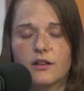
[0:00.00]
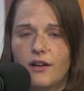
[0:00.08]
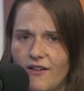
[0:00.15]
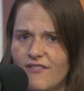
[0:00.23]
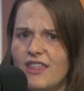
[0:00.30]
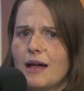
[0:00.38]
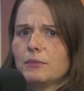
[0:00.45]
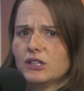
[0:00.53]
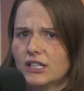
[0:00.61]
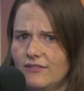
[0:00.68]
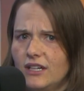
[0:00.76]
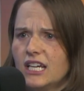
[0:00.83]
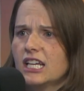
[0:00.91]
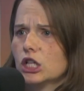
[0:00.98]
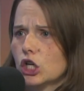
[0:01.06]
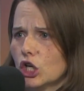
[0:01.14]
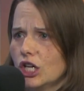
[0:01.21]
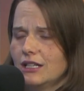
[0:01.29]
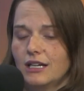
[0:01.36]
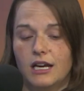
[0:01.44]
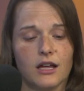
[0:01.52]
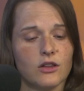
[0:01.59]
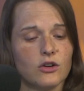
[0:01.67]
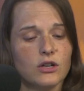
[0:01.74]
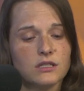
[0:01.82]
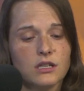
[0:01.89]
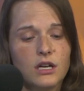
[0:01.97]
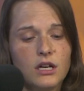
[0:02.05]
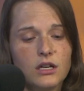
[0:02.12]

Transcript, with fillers: of them living and learning together is